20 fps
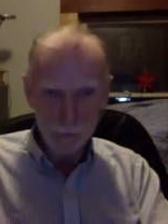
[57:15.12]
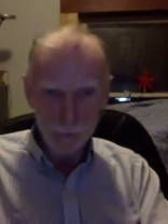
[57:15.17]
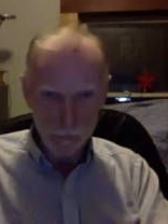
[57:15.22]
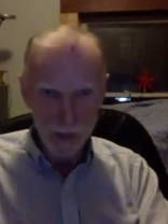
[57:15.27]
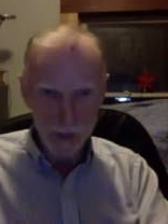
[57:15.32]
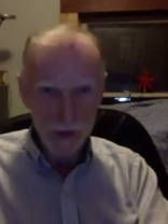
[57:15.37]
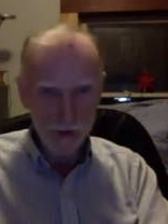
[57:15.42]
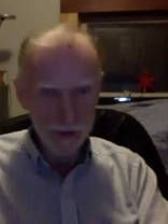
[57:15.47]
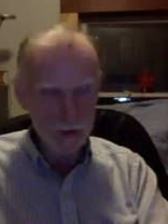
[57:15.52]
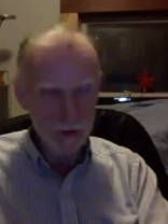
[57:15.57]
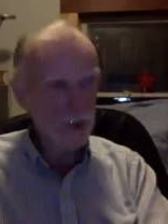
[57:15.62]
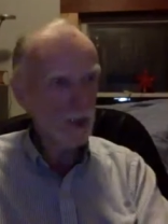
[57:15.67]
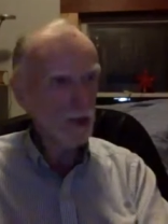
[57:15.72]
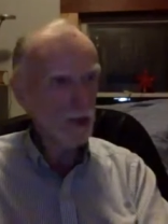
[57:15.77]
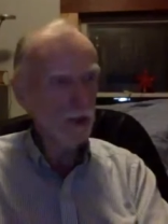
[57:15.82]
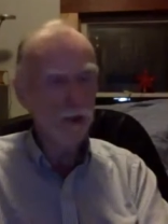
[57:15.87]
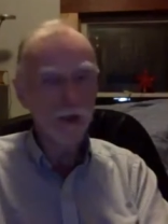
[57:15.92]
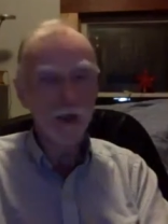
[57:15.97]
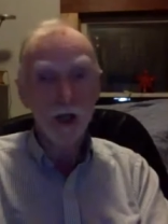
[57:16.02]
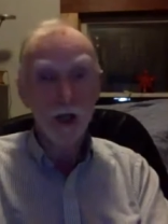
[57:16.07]
records
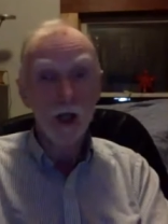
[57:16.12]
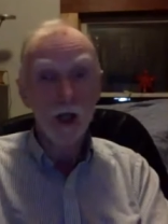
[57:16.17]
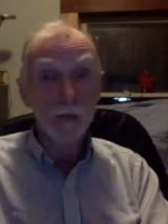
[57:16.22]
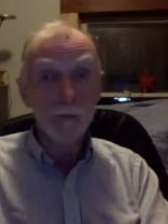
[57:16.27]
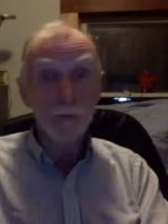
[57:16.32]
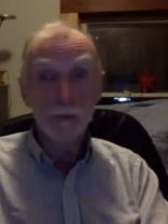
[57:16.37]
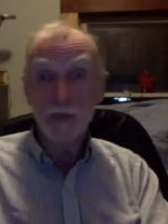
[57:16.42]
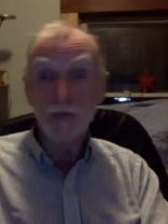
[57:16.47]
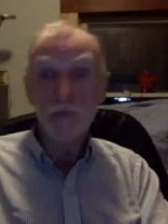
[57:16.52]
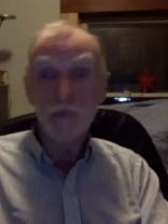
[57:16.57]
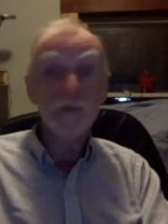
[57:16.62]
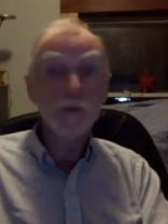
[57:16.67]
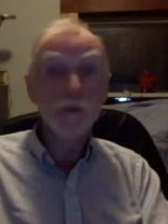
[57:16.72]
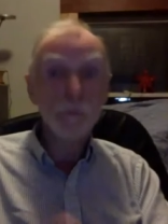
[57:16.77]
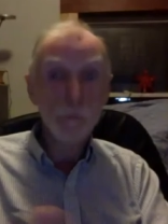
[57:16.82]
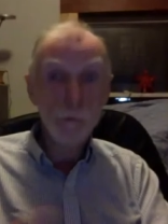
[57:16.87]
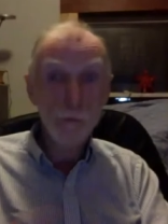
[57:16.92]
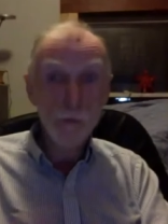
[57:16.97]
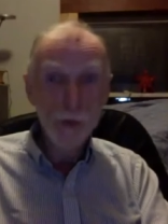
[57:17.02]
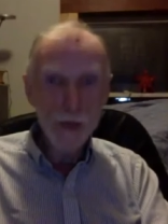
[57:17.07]
here, but if
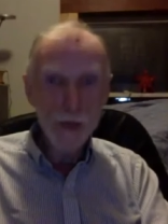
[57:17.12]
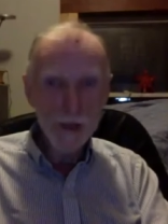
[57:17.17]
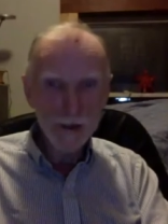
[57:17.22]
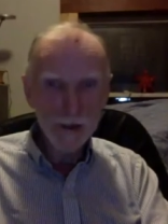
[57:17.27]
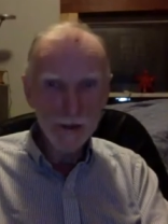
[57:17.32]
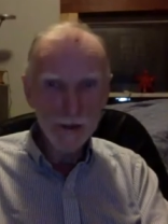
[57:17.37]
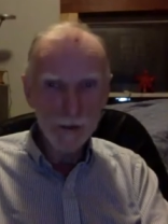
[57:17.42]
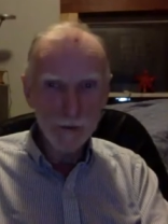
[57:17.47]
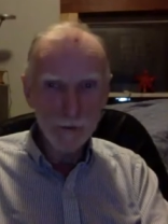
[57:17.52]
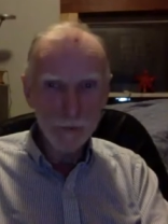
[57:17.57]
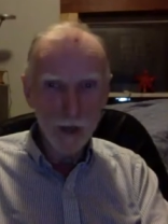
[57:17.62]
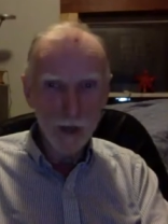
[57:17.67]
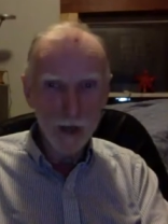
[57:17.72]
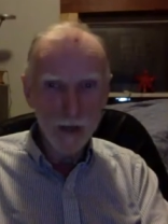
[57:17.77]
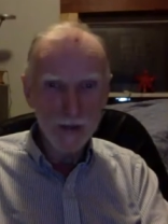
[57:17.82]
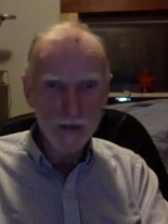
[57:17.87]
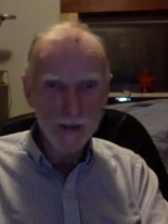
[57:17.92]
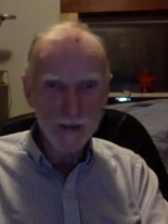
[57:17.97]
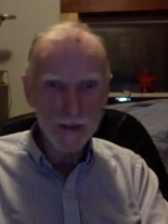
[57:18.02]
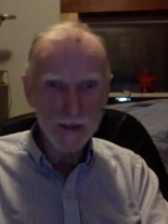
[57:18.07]
you really
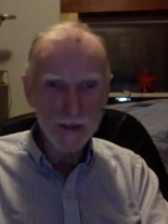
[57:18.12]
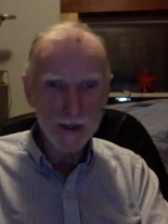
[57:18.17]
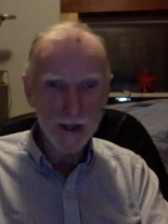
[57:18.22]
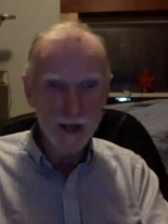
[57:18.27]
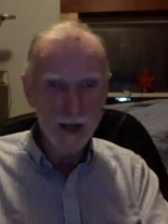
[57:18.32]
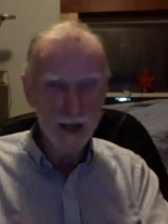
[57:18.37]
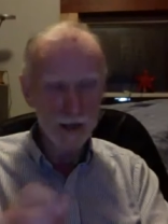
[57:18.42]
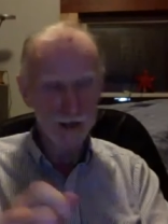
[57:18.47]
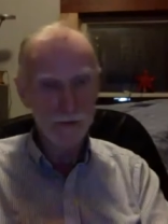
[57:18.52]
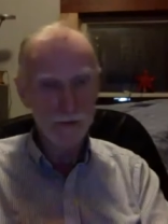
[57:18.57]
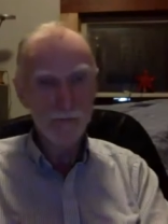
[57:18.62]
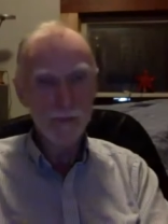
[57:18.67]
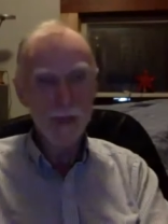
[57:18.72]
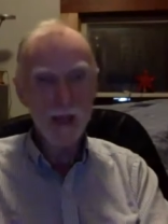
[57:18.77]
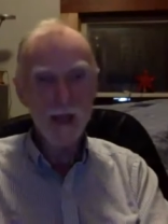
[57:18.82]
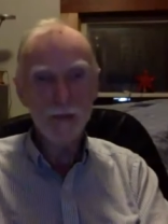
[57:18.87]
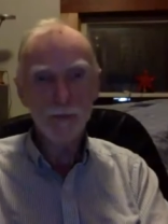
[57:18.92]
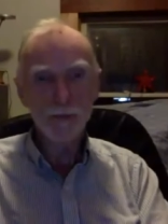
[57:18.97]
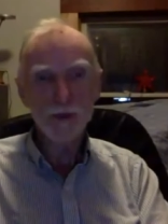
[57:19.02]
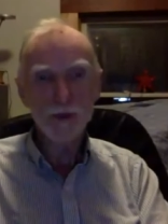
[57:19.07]
want to see Ogden
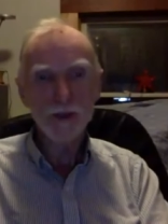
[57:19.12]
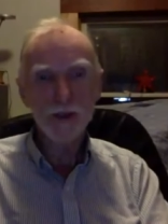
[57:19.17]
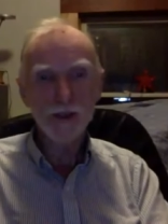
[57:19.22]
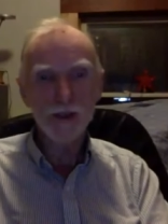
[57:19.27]
papers,